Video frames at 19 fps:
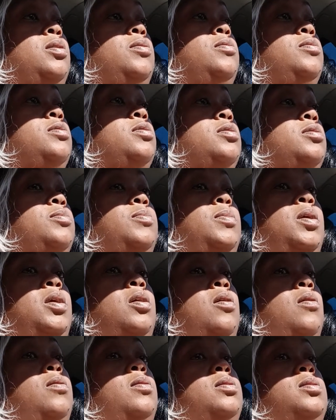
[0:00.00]
uses me
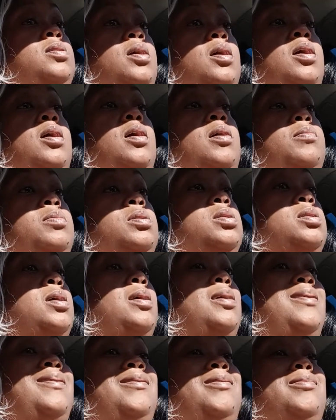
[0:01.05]
all the time, just
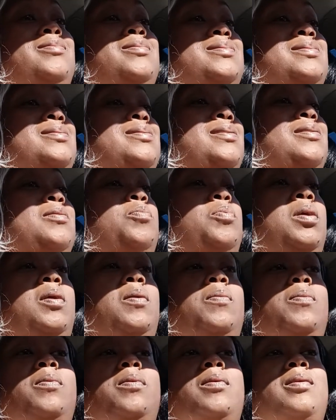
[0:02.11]
like he uses other
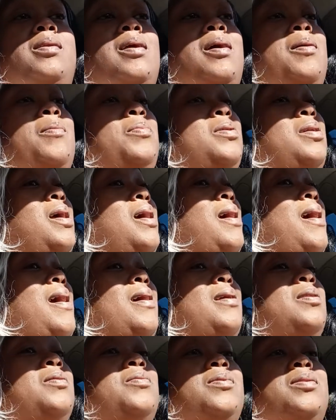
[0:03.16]
people, and I be like,
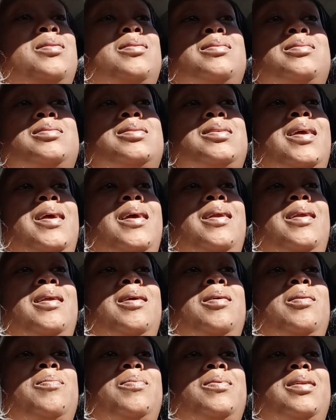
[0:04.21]
I don't understand
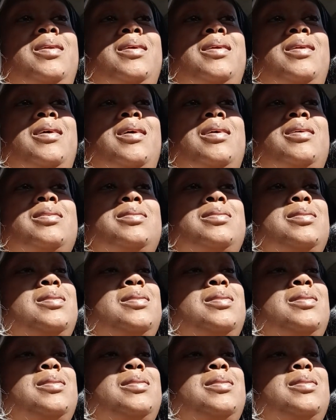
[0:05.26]
it. But then I